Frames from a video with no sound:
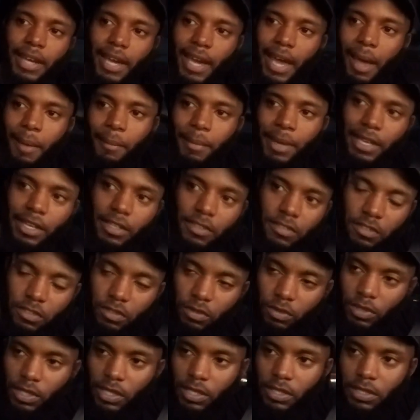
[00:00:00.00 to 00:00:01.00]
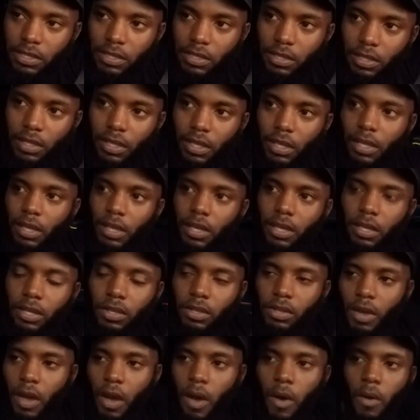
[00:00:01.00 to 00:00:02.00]
I mean, as soon as,
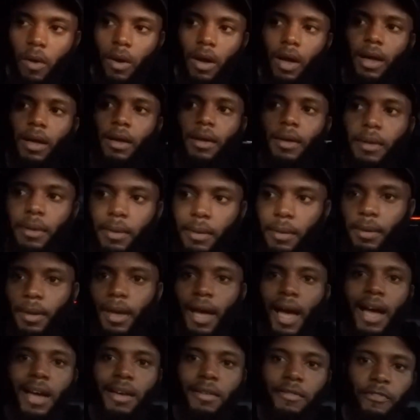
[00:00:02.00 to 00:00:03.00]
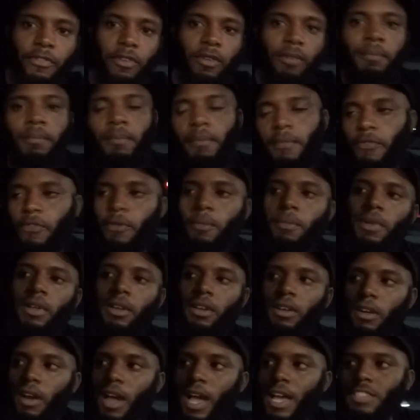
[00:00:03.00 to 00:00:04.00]
you know, I
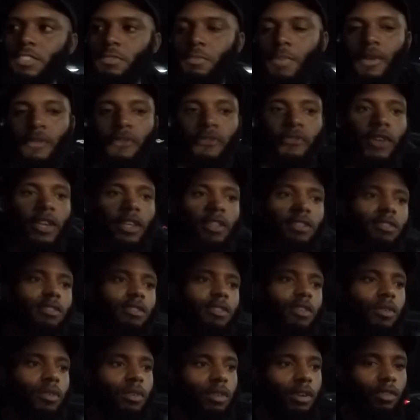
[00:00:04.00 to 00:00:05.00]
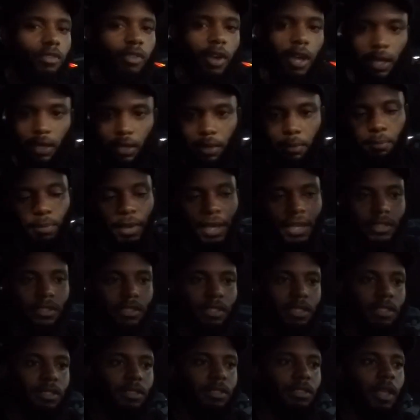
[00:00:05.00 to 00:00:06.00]
familiarize my face on a regular
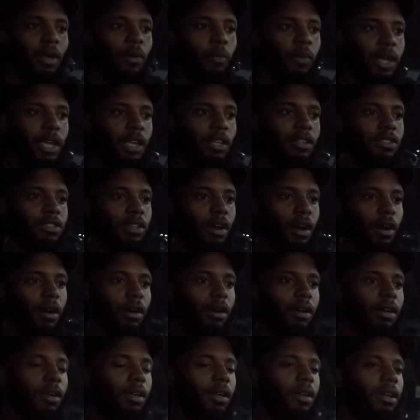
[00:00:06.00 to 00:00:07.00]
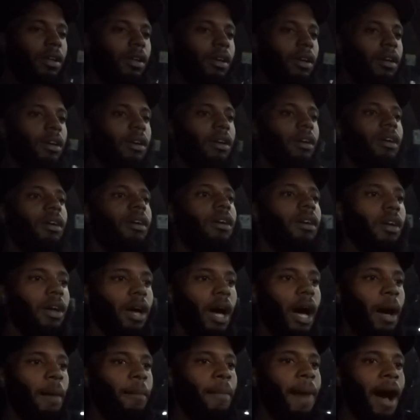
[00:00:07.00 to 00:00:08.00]
basis, then we can talk
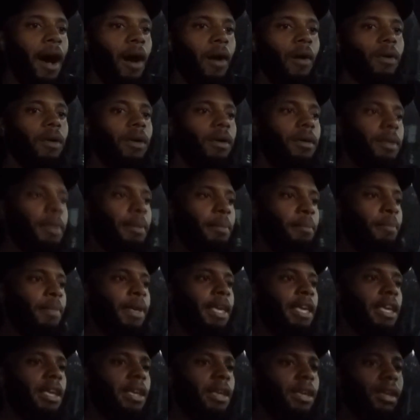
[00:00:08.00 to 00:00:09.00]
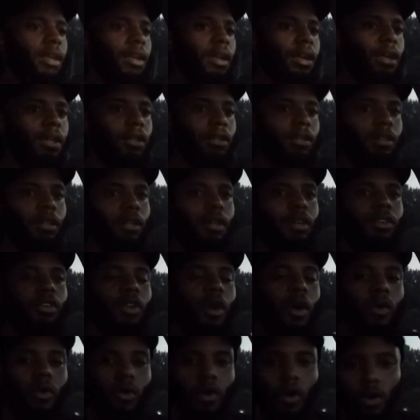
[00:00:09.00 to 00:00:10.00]
about me, you
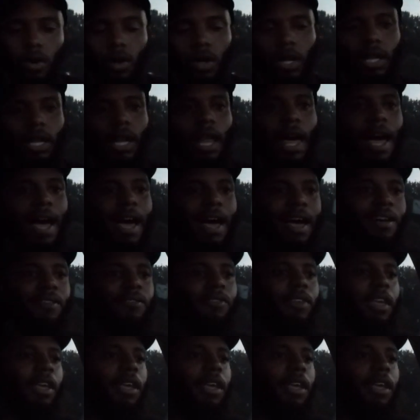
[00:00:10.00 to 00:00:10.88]
know, going live.